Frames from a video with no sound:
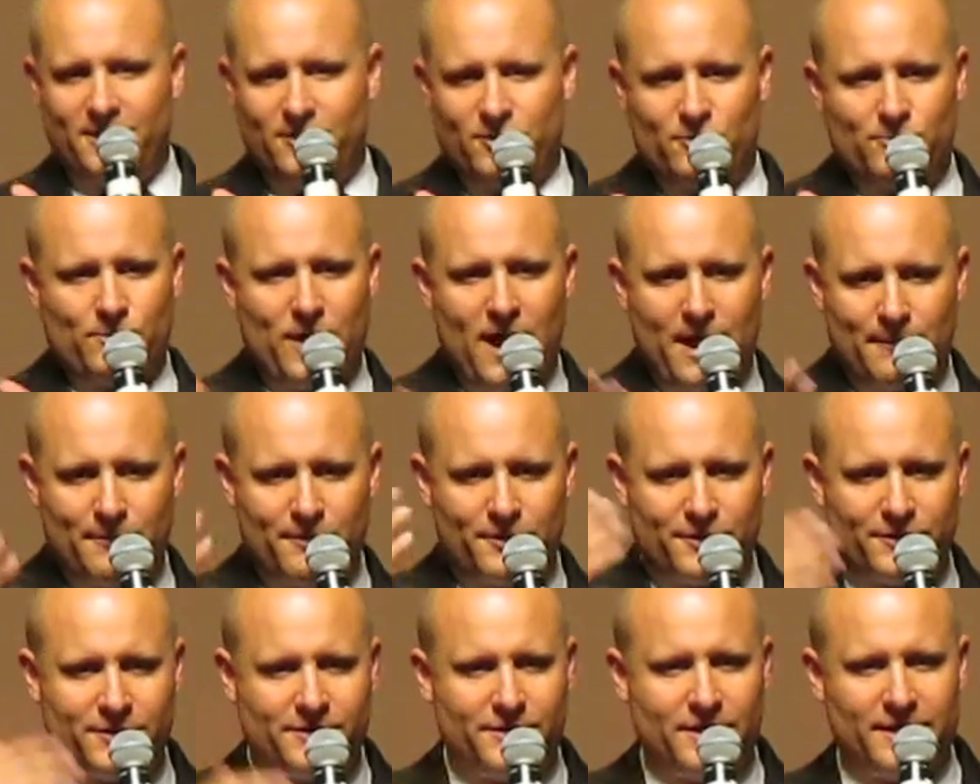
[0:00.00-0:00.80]

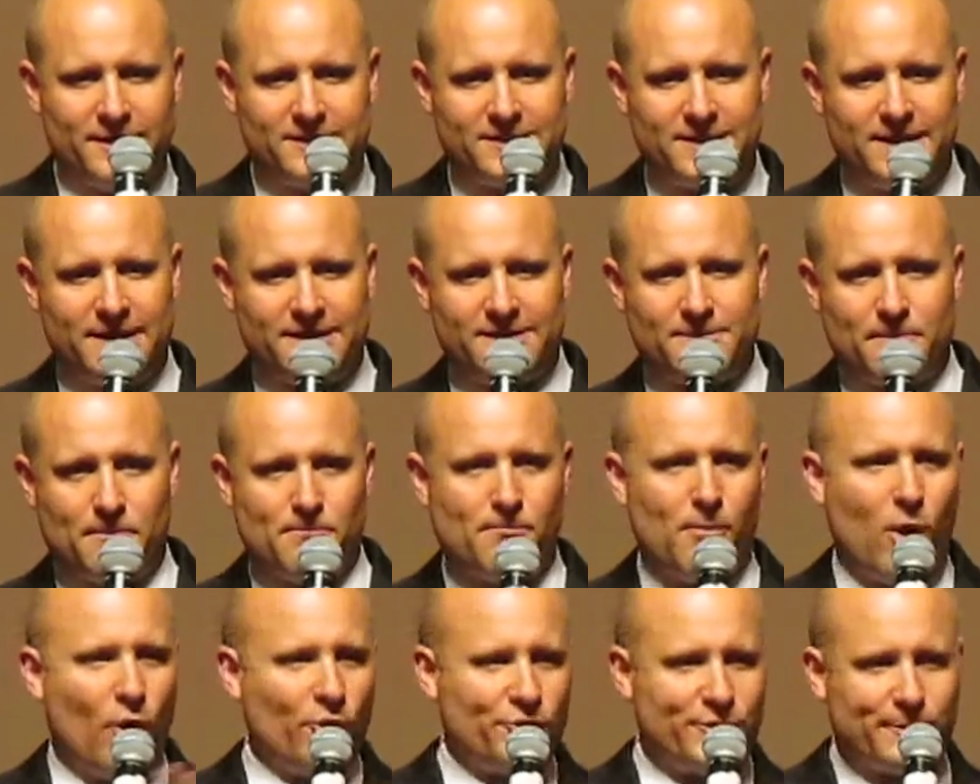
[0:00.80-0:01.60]
Robert, it's
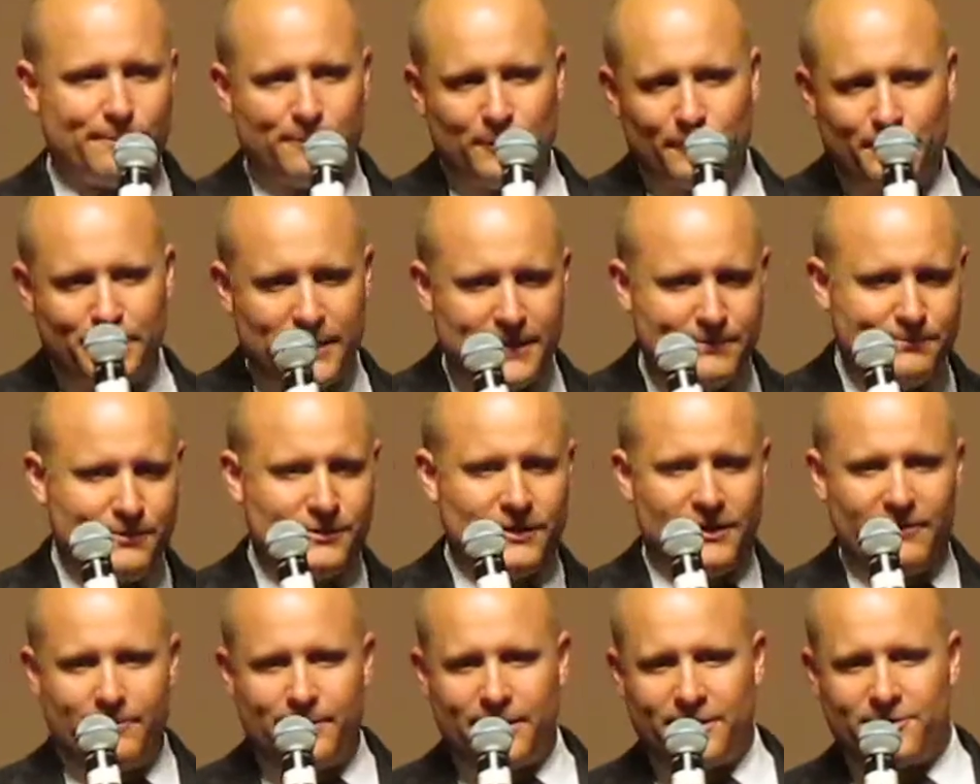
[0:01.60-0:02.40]
multiple
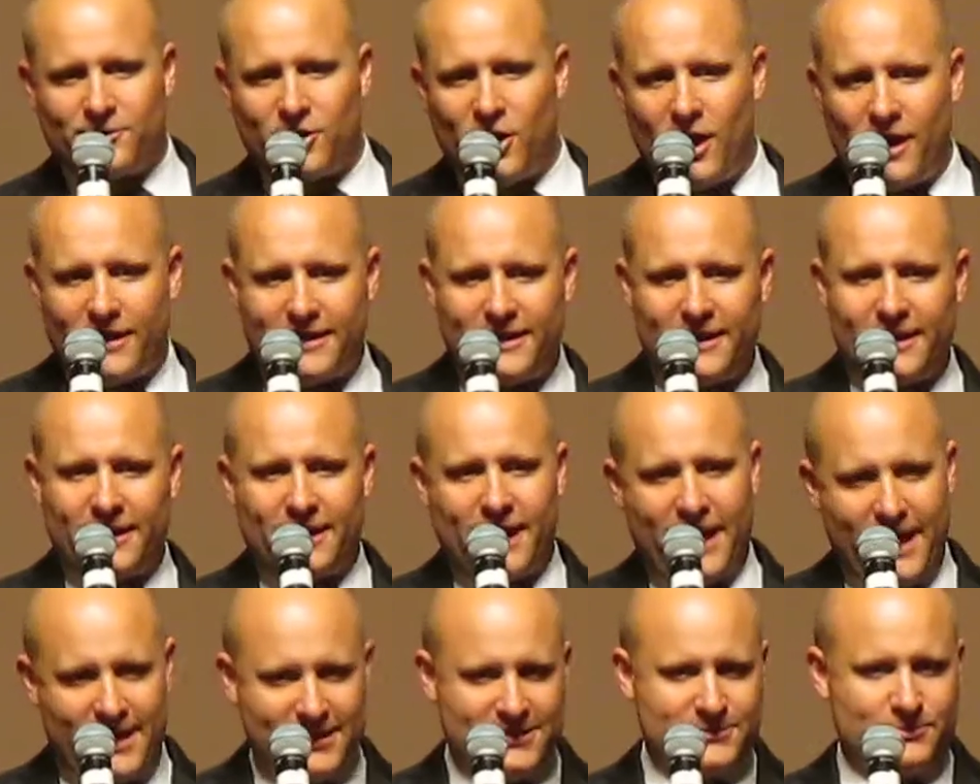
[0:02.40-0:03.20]
people have been talking
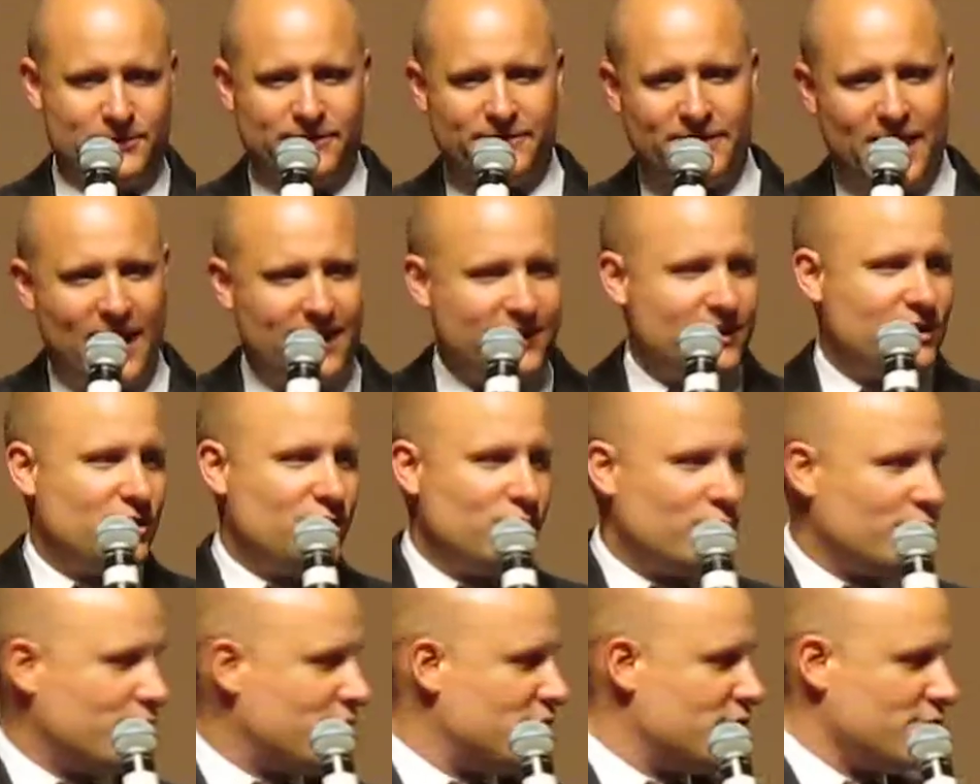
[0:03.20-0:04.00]
as we've gotten to
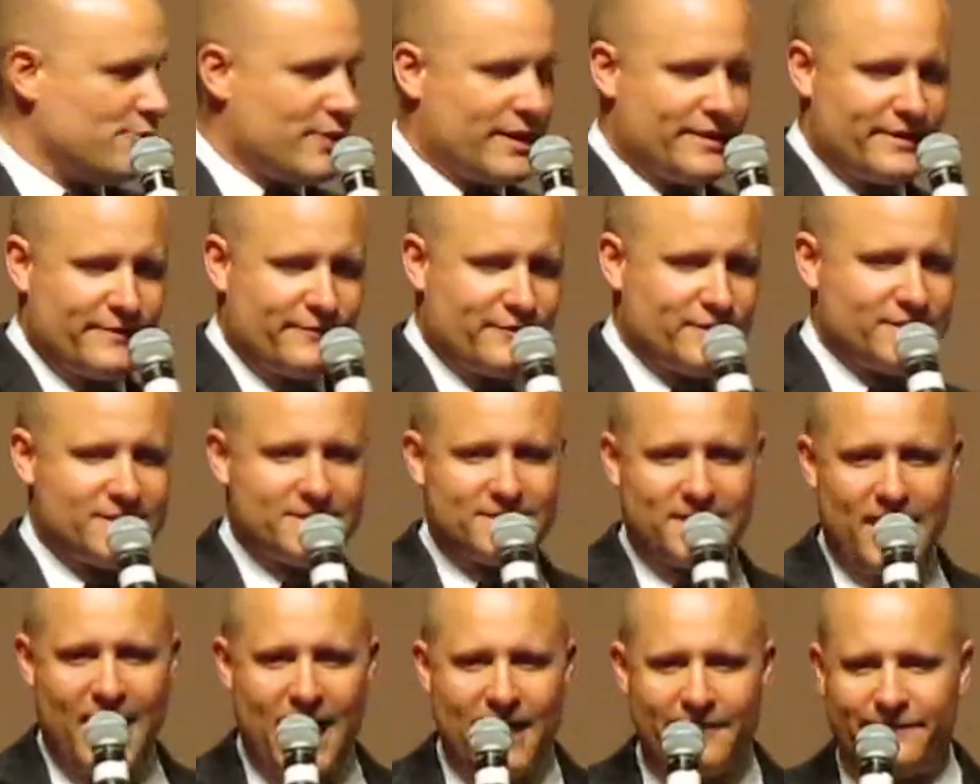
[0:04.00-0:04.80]
know you and different
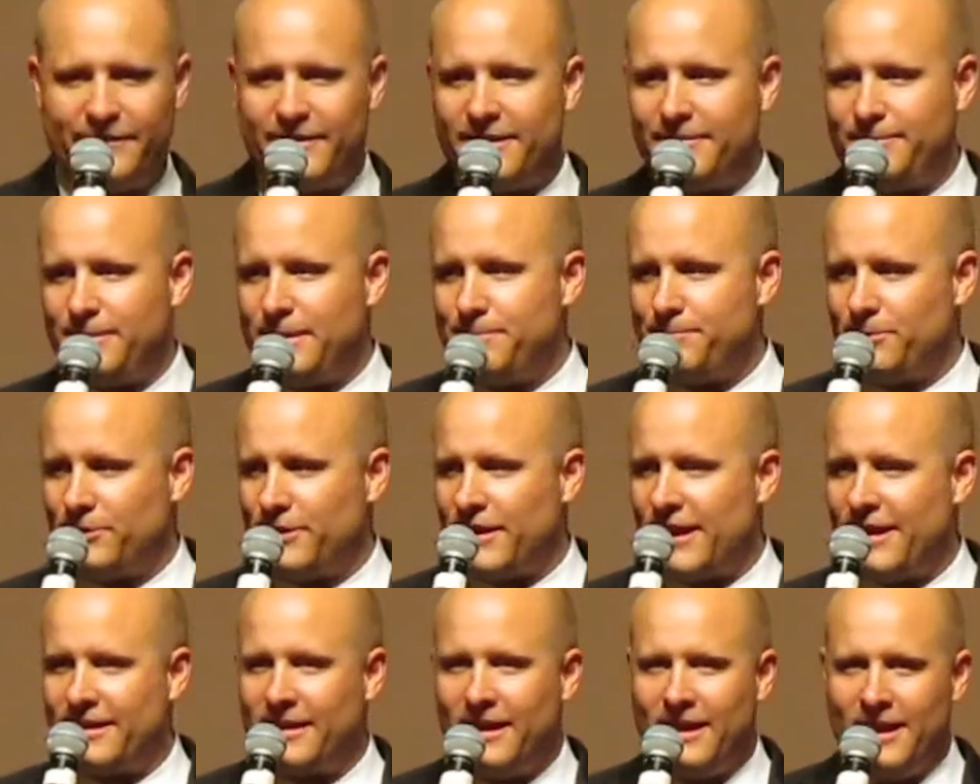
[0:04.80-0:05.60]
staff and people
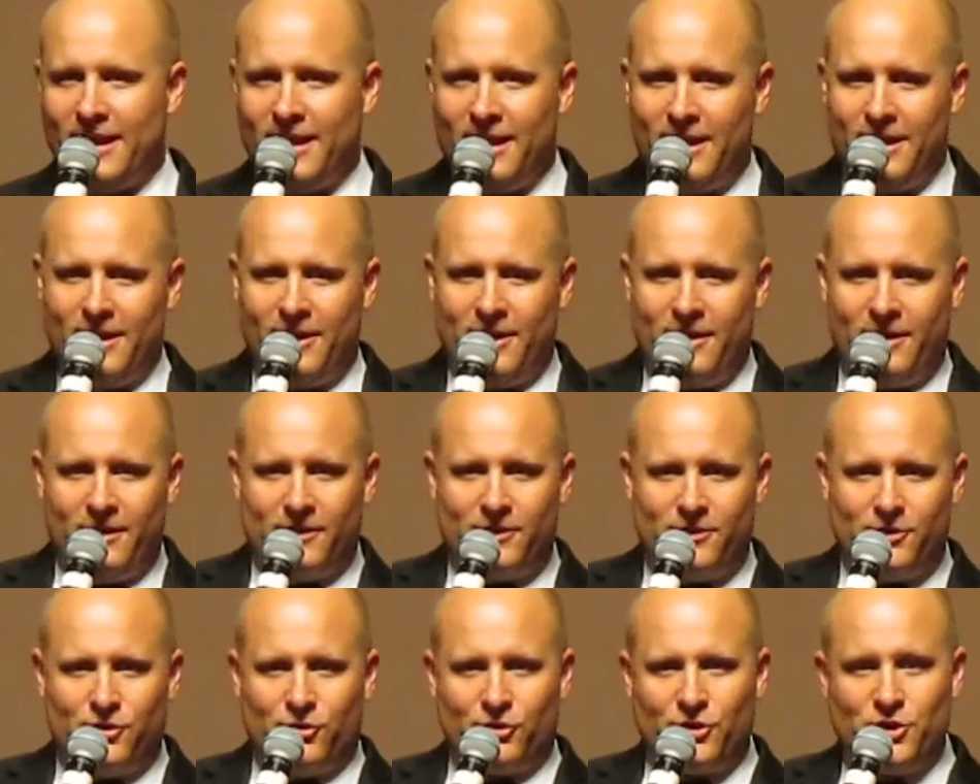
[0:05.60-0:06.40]
that,
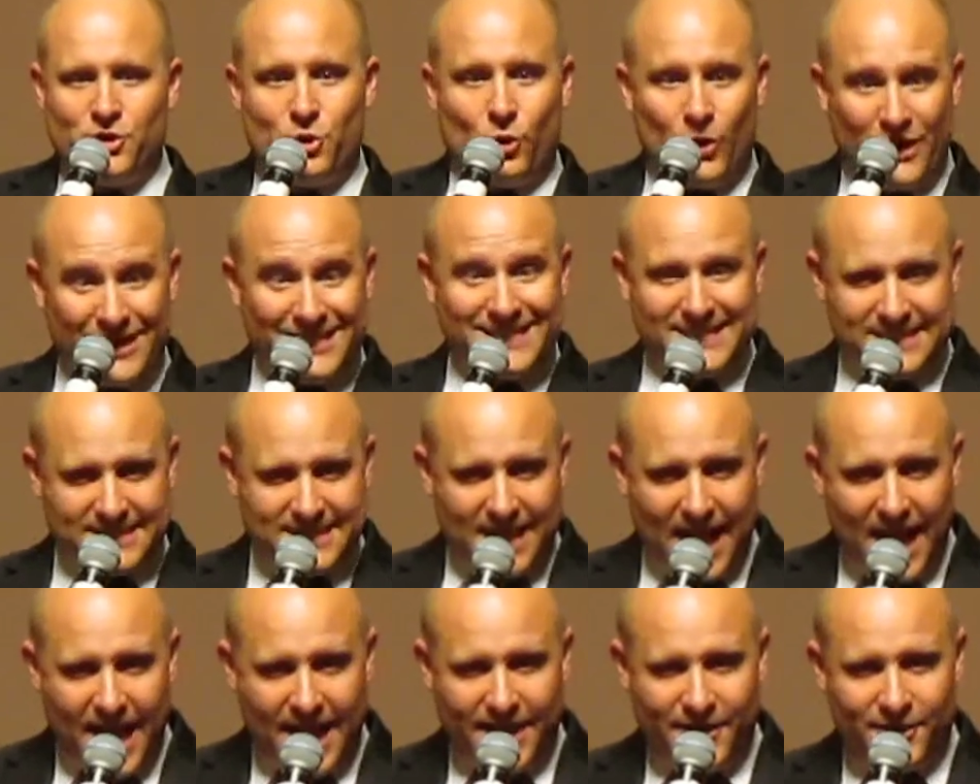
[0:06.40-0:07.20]
your
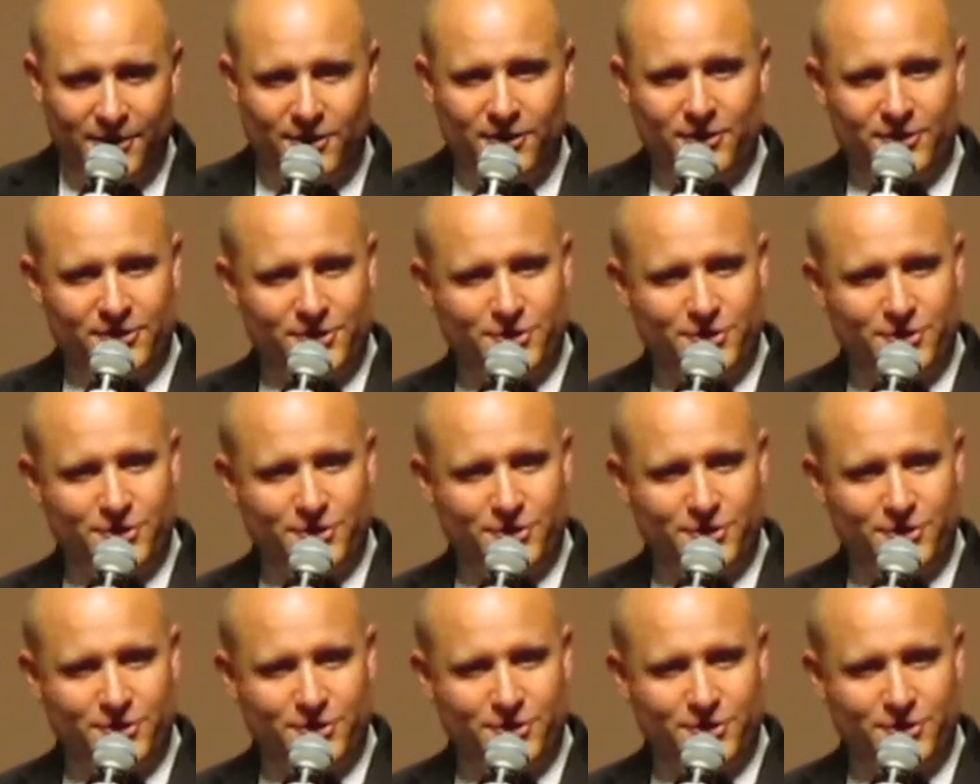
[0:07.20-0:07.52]
desire